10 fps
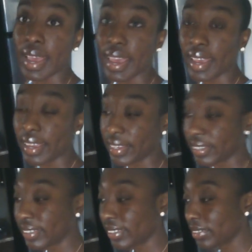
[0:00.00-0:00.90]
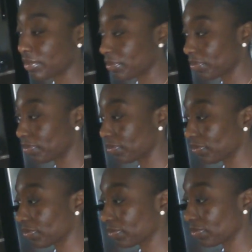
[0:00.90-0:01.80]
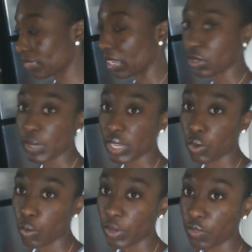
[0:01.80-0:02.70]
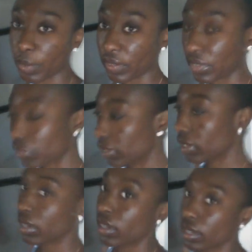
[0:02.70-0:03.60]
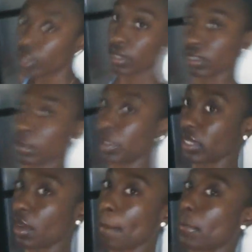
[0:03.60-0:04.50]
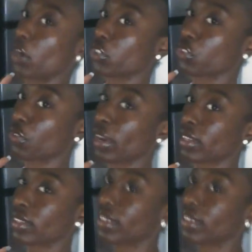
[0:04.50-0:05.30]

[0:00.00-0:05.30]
and okay, I was making oatmeal for breakfast, right? Posture, right?